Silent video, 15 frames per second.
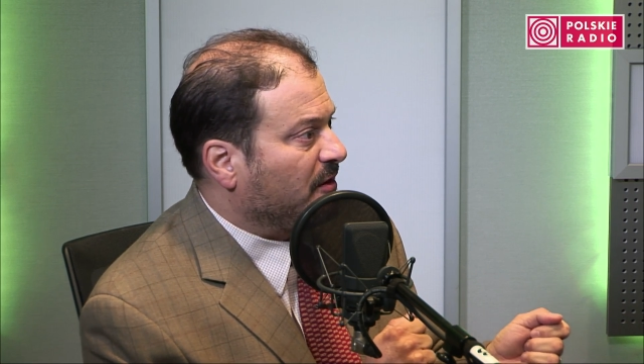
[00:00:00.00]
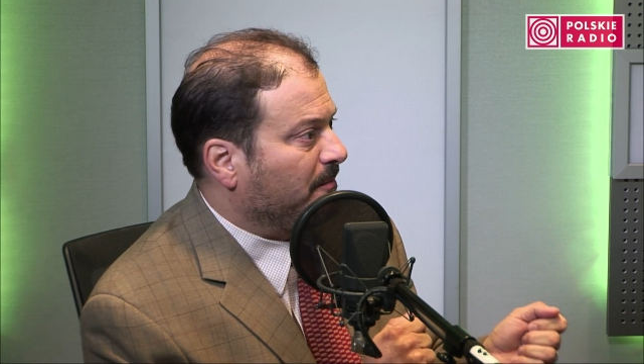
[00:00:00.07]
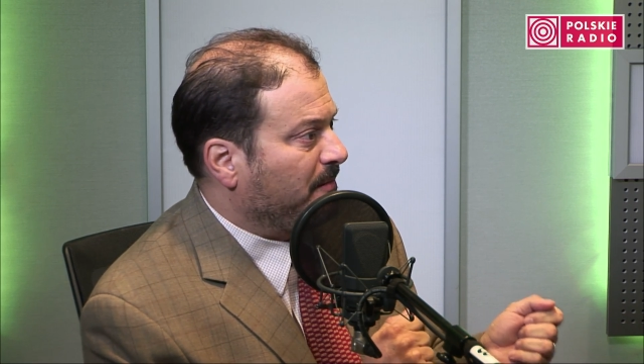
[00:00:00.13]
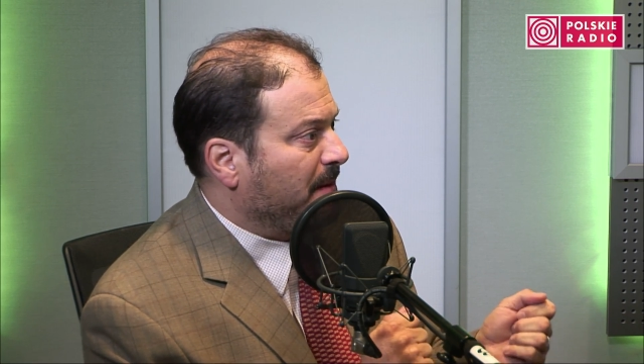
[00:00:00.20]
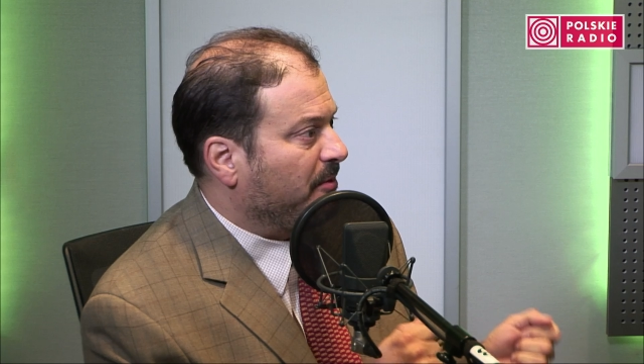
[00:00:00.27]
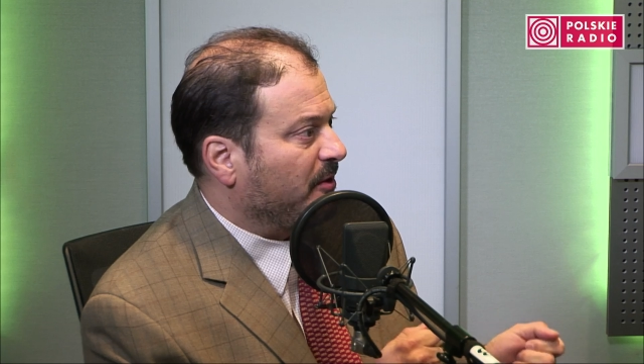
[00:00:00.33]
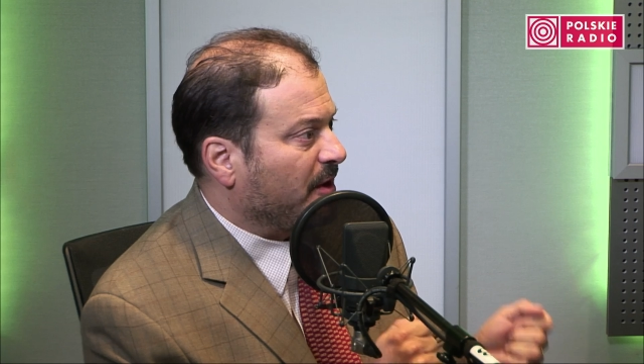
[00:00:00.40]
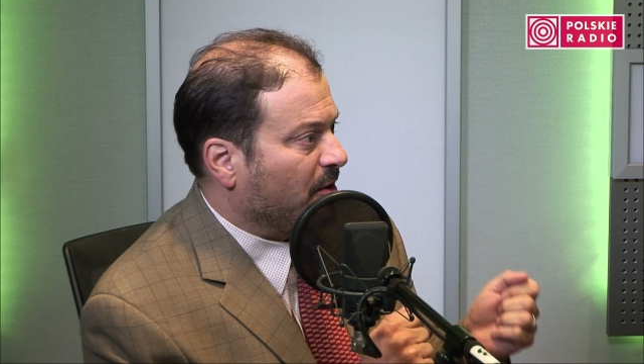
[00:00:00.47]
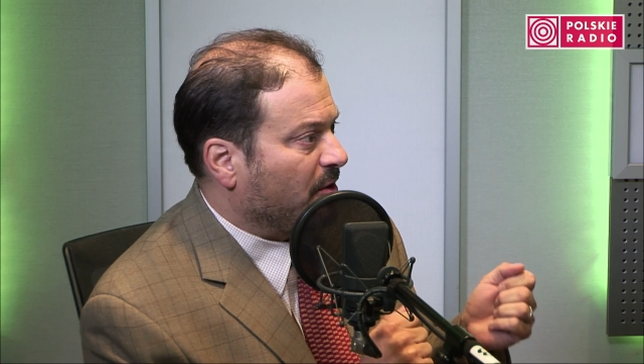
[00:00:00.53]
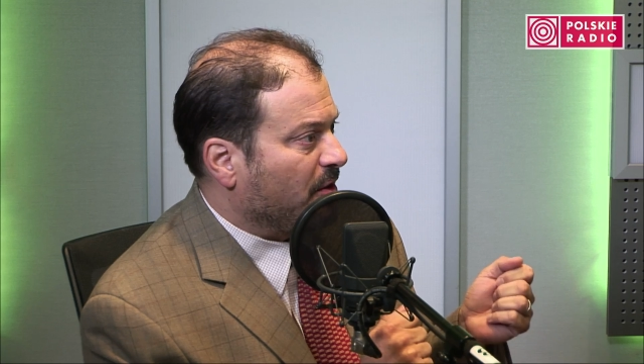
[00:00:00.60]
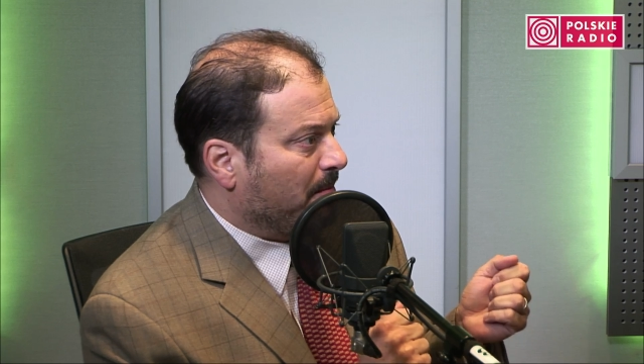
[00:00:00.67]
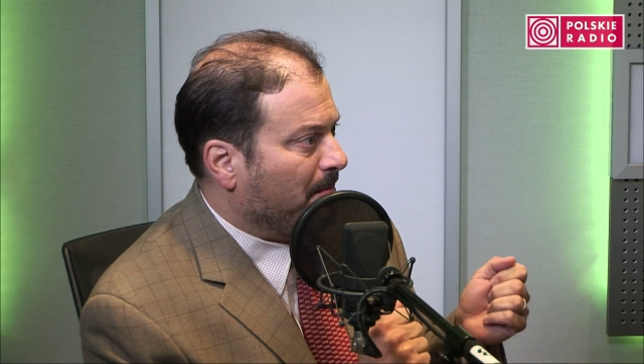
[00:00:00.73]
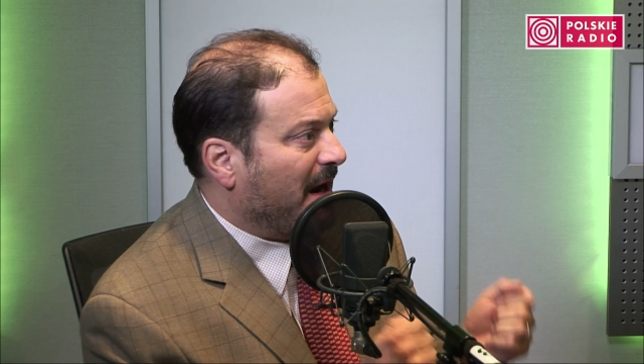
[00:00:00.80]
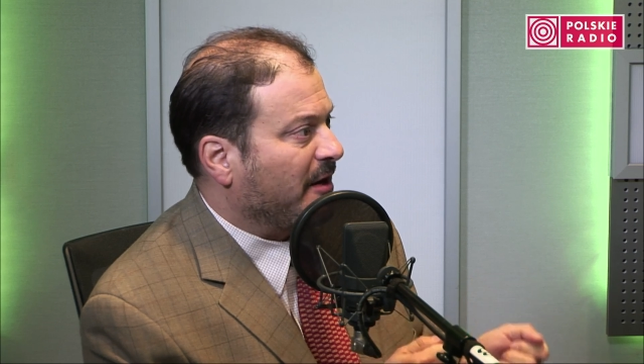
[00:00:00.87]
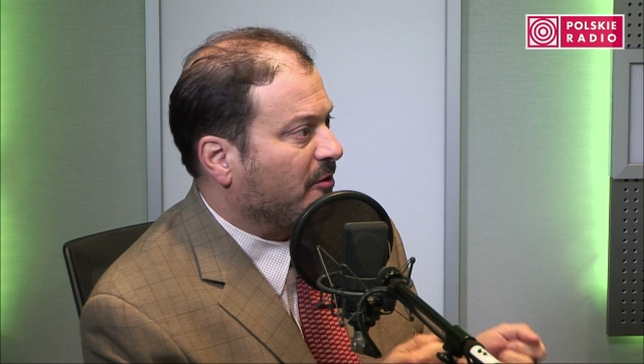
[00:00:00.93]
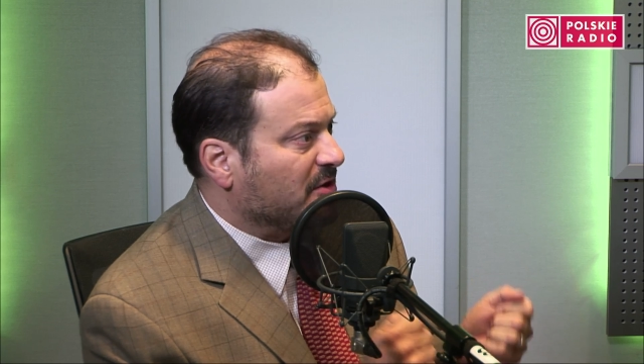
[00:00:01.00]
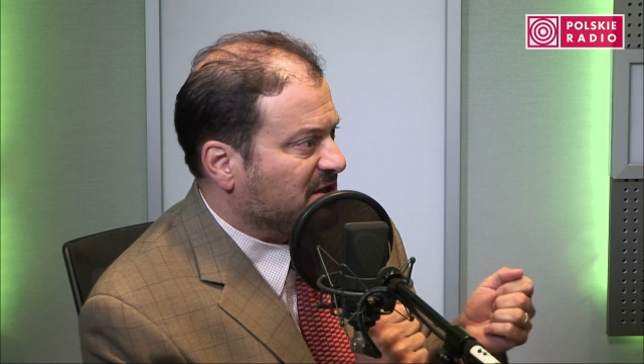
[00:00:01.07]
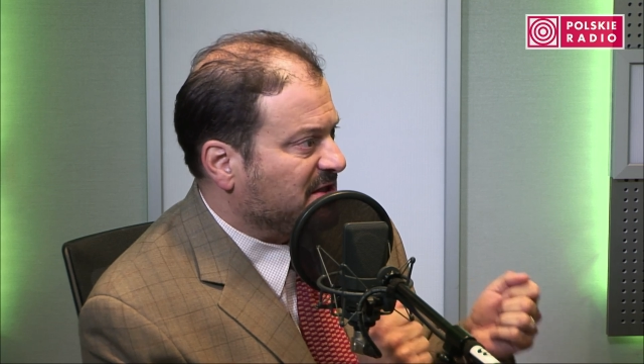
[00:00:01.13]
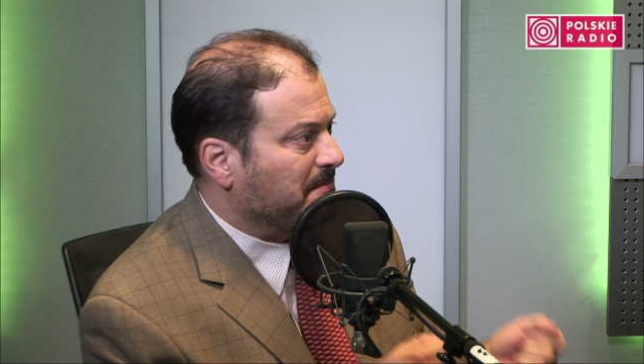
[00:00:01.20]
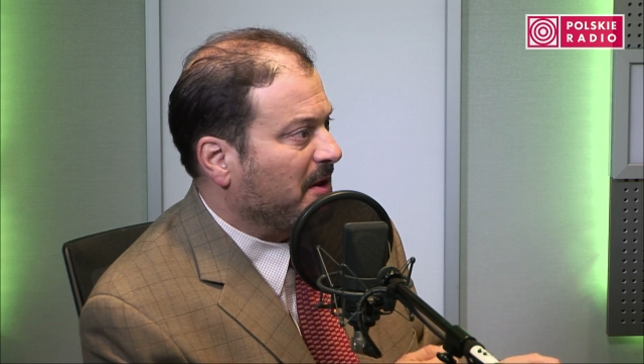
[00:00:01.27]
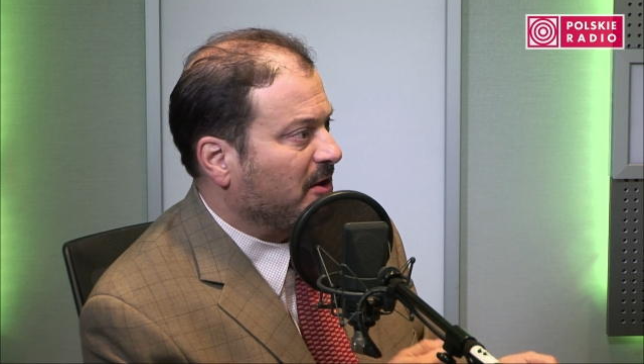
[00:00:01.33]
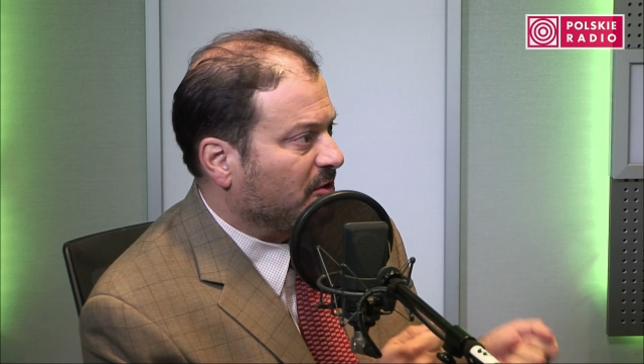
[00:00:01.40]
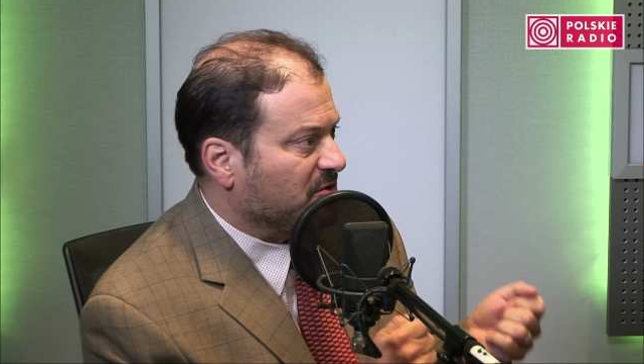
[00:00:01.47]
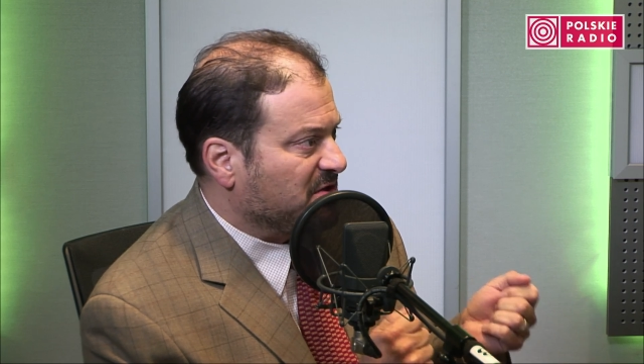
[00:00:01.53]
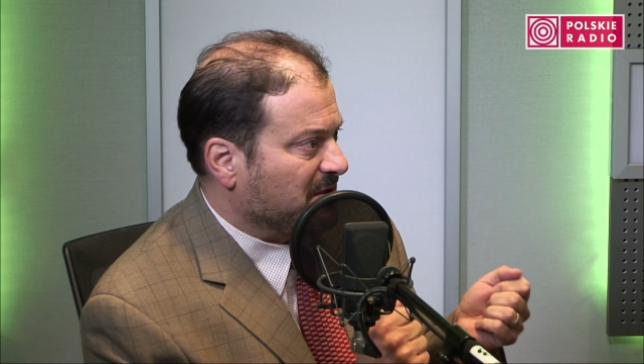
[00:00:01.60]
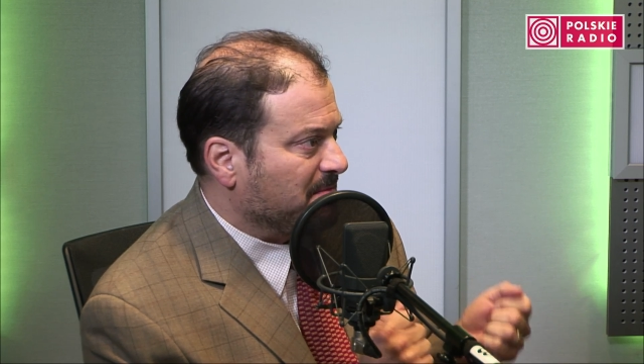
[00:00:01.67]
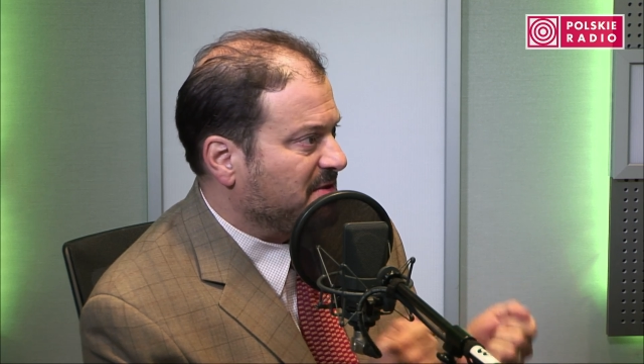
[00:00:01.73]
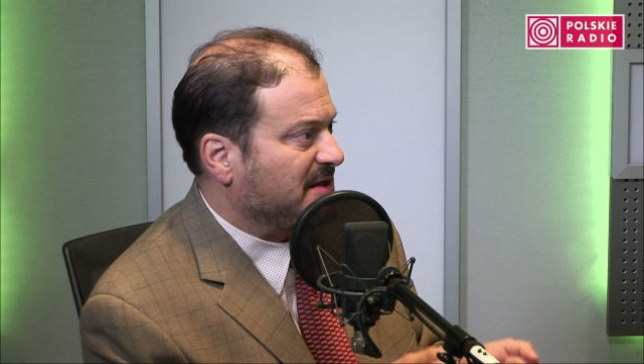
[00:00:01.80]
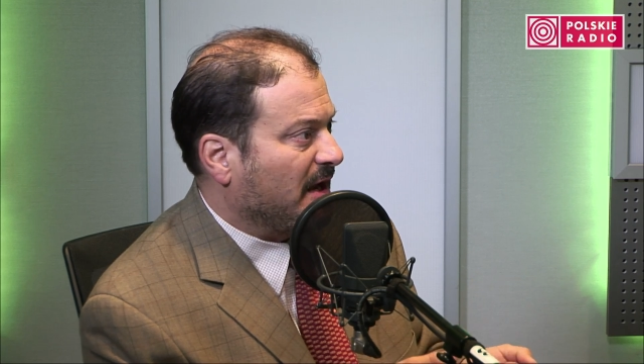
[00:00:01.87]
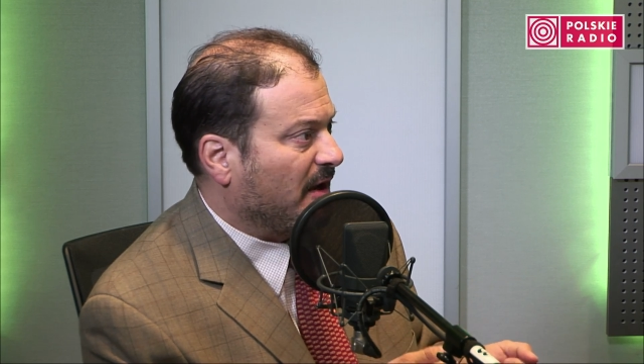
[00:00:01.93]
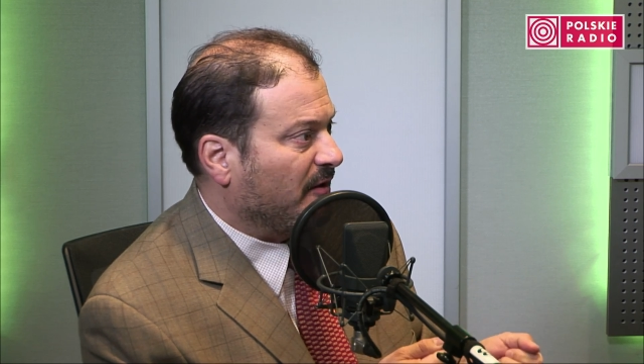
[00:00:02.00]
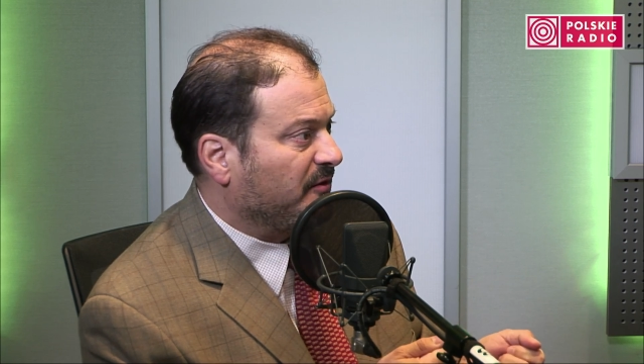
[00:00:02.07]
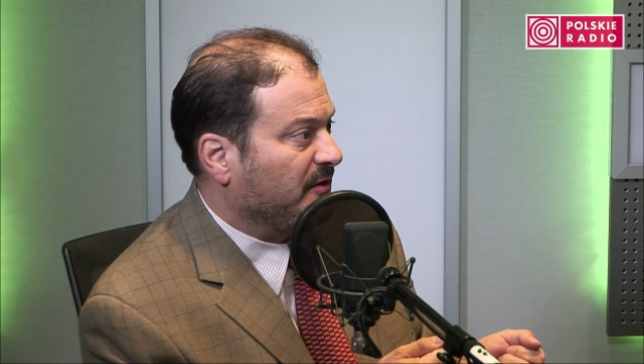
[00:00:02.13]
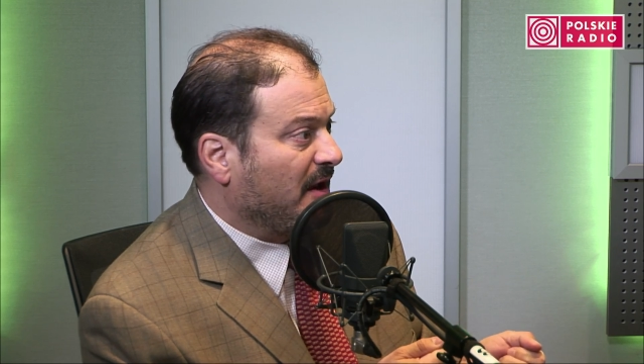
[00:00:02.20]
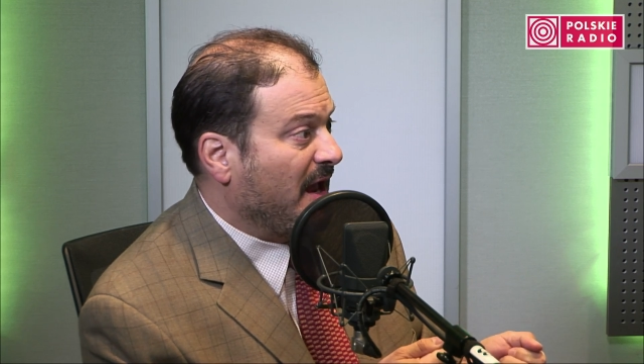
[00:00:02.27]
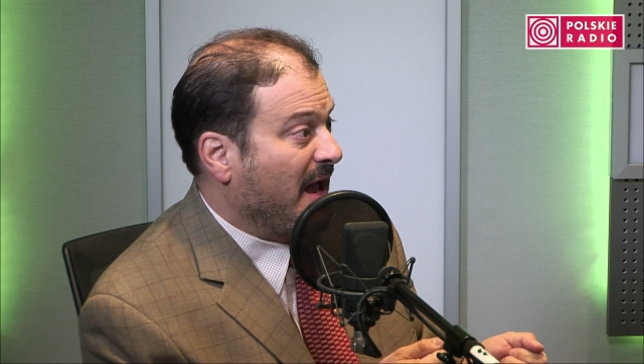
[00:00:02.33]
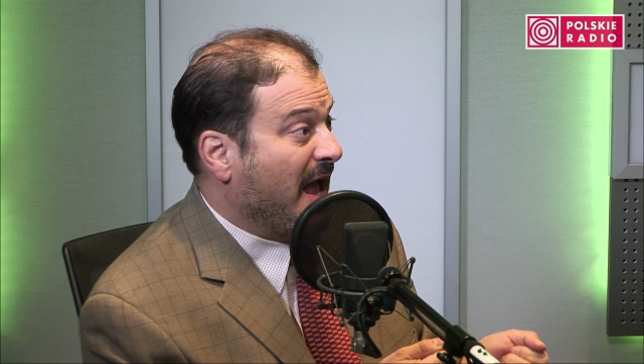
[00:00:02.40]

the people that are the migrant smugglers themselves,